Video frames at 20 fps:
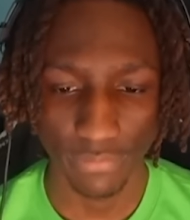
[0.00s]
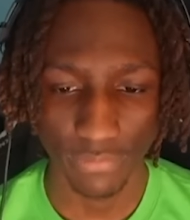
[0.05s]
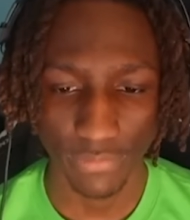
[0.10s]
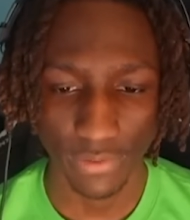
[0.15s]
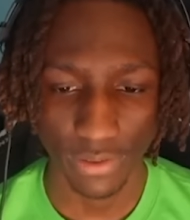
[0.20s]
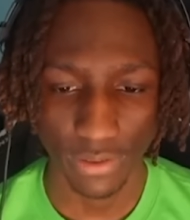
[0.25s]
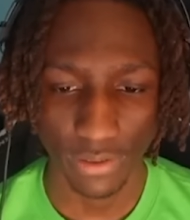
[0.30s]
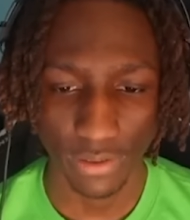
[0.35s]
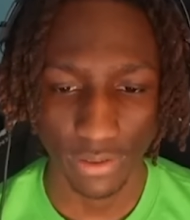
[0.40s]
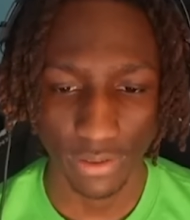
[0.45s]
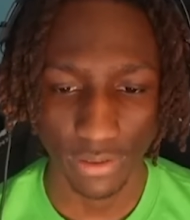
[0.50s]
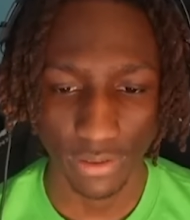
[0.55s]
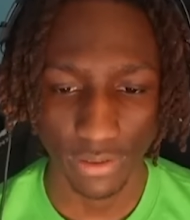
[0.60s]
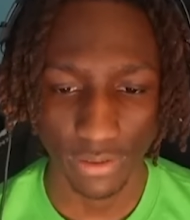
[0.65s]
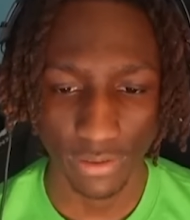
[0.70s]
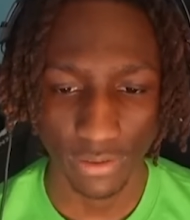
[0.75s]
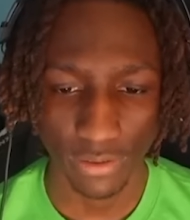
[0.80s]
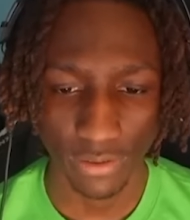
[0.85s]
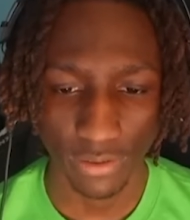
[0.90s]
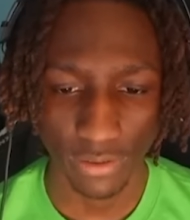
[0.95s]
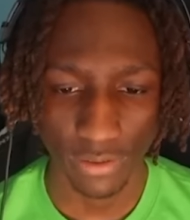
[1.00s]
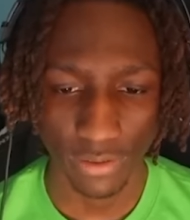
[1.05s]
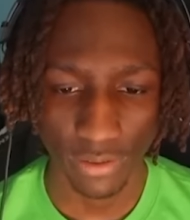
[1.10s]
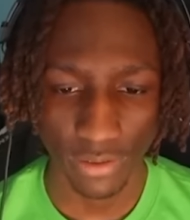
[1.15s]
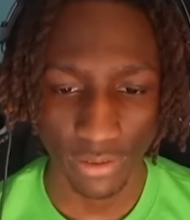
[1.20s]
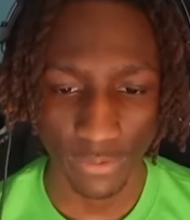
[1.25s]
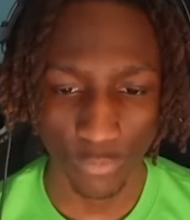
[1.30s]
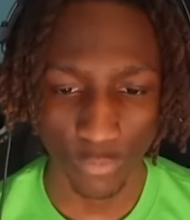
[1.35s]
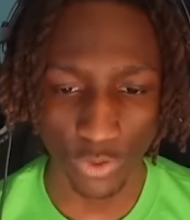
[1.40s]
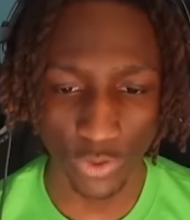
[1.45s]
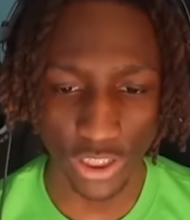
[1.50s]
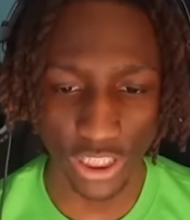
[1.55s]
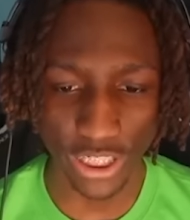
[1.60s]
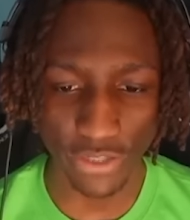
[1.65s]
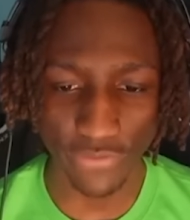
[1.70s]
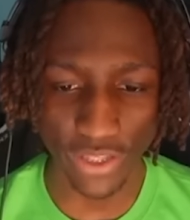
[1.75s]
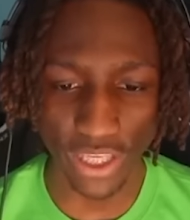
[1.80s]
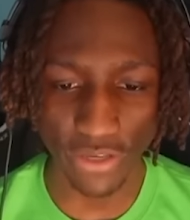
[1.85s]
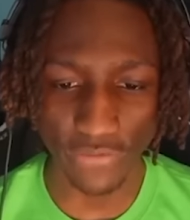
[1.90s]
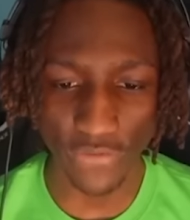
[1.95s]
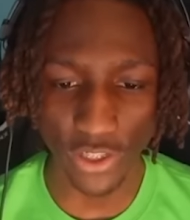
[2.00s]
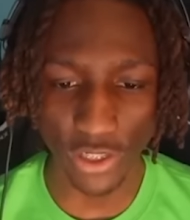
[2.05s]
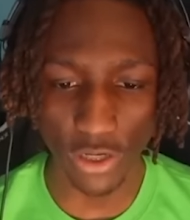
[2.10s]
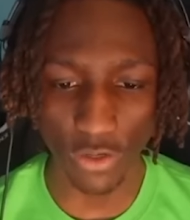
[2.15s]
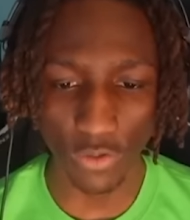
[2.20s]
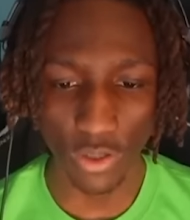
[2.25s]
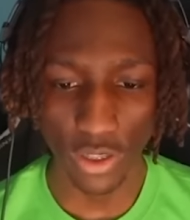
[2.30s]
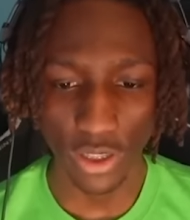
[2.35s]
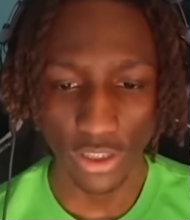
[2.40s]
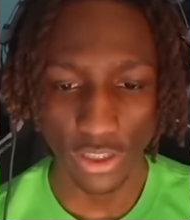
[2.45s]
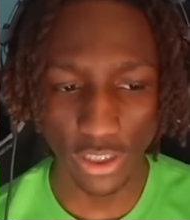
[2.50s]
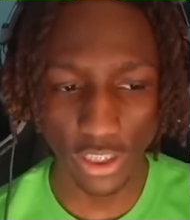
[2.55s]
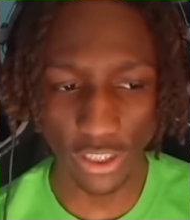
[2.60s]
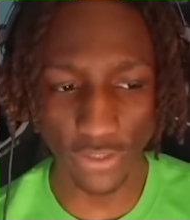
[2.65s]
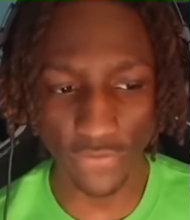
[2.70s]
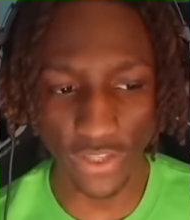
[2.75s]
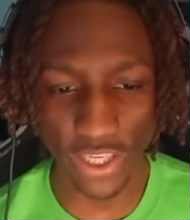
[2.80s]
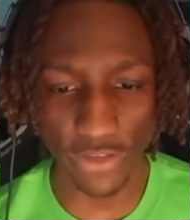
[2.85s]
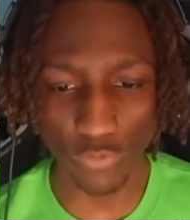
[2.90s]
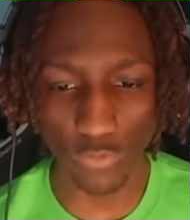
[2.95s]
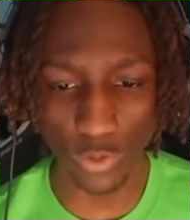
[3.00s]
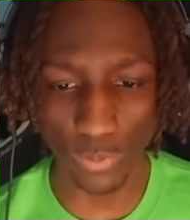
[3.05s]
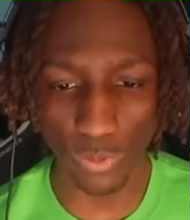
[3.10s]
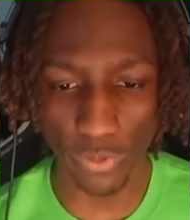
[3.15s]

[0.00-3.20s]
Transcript: a lot of that stuff pretty much happens automatically